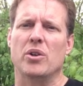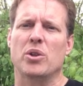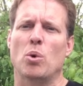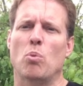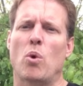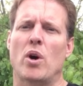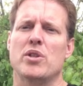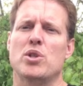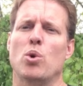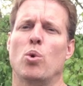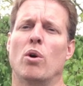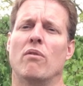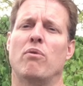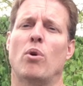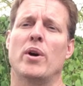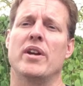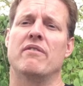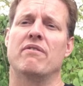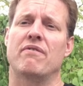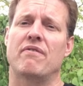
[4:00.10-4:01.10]
the ones who
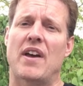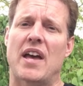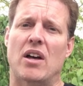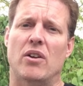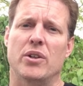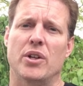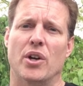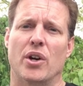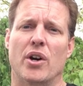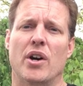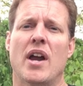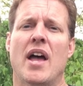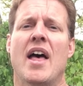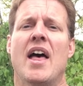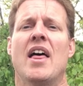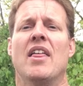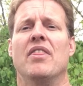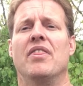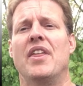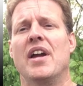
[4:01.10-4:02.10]
avoid failure,
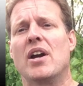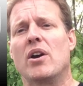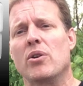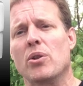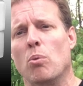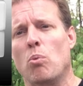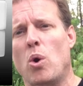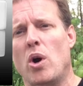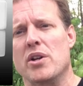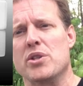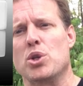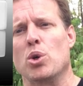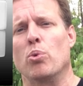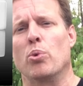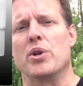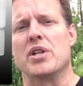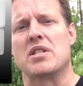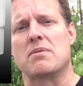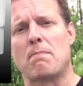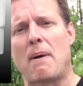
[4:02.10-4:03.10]
they're the ones who
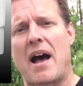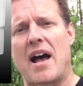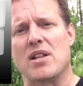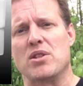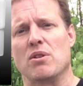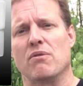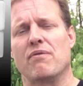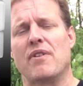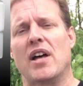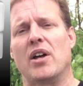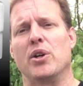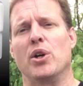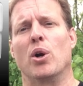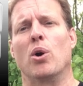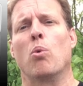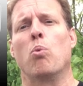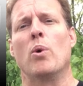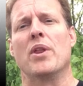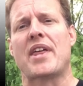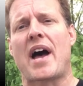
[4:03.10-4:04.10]
respond to failure
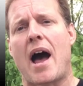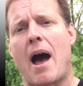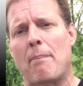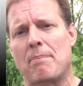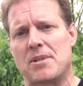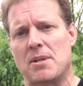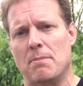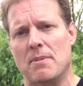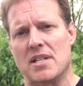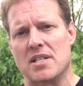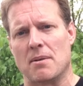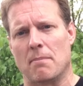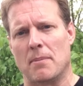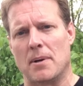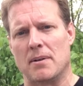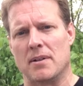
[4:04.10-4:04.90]
with optimism.